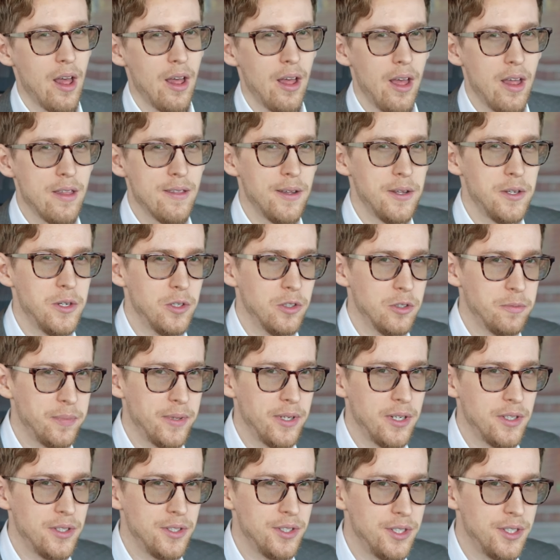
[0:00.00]
the
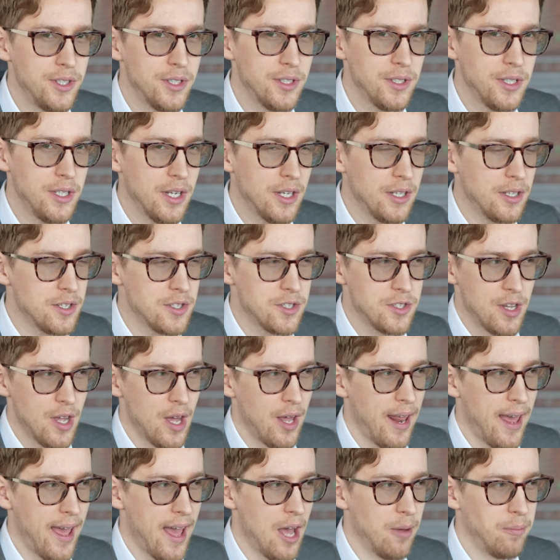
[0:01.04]
European Union is
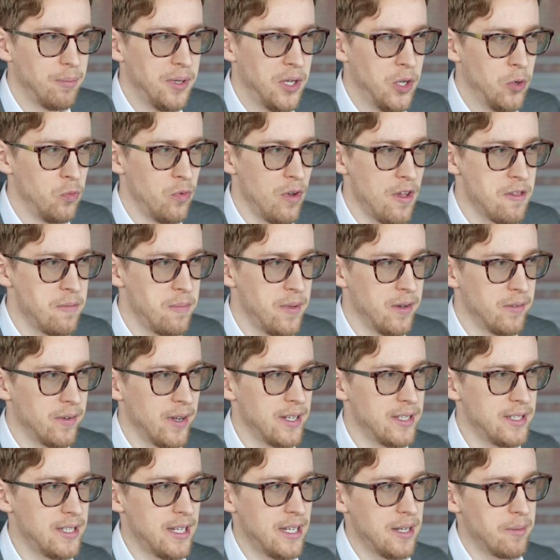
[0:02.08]
not happy with
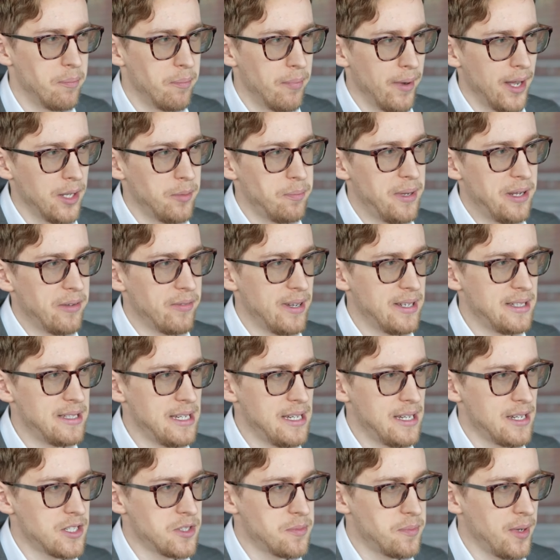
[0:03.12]
BYD, but
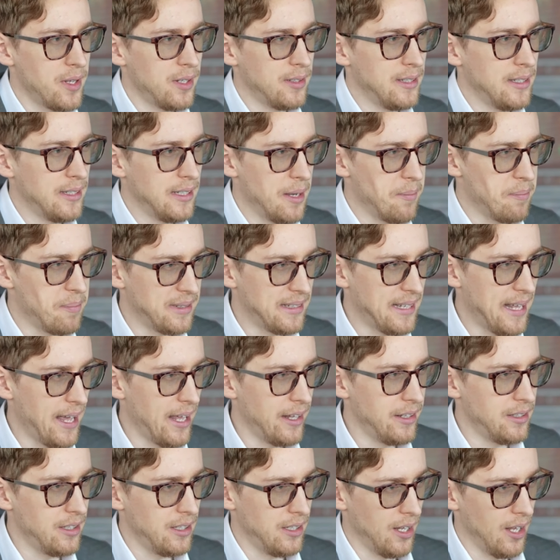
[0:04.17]
BYD is building a
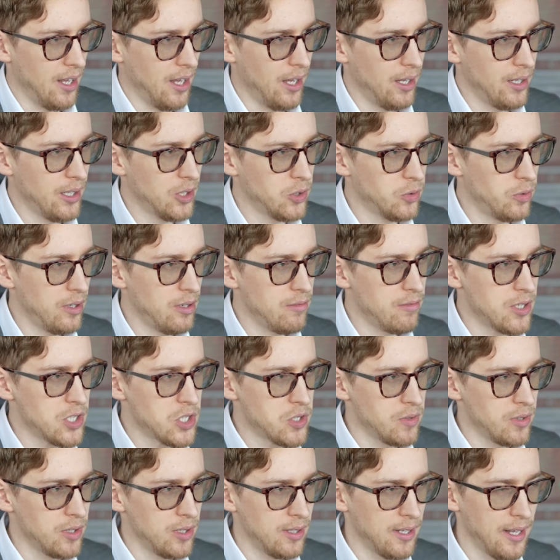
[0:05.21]
plant in Hungary,
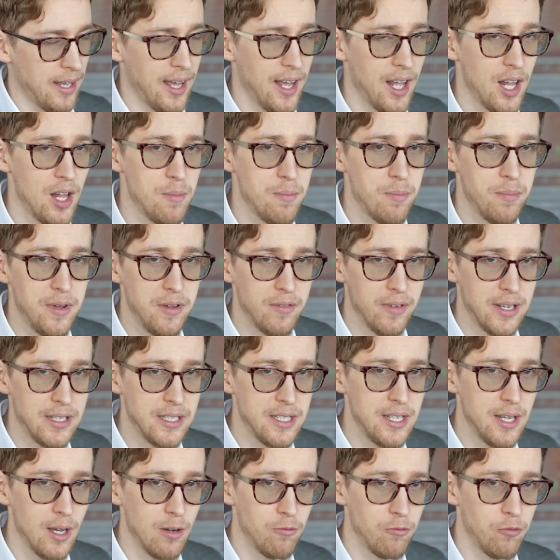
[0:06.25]
which will help
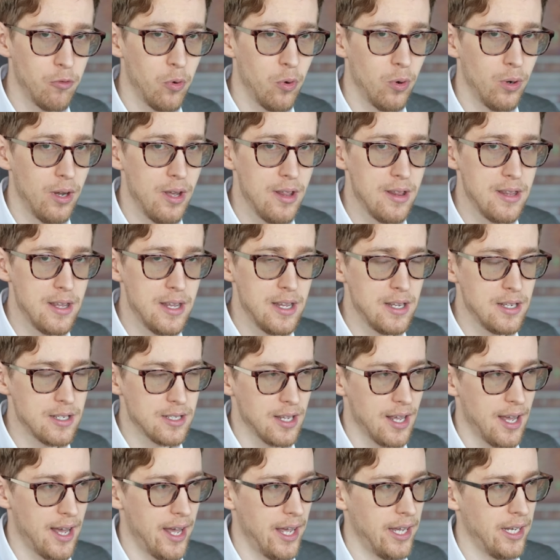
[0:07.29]
BYD avoid
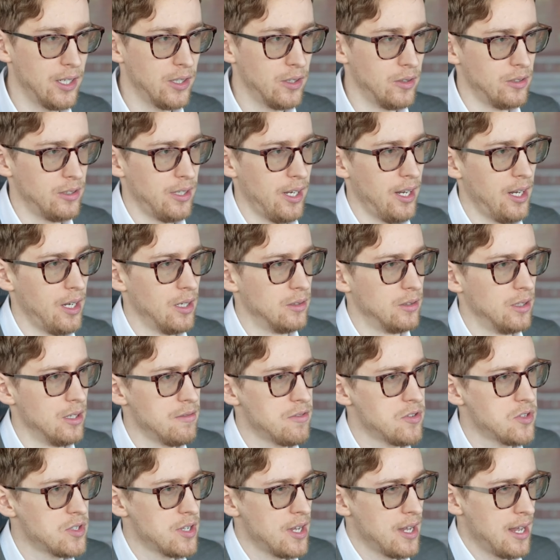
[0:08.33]
these higher tariffs.